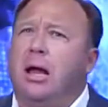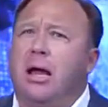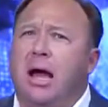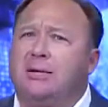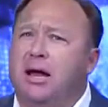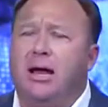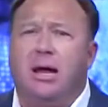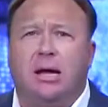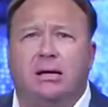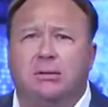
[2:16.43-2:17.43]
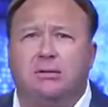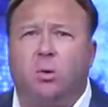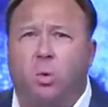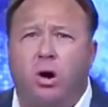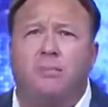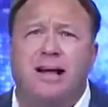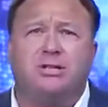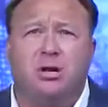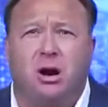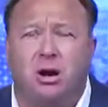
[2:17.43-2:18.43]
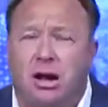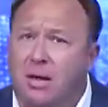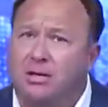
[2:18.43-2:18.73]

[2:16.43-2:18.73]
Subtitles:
I tell you, the worm has turned.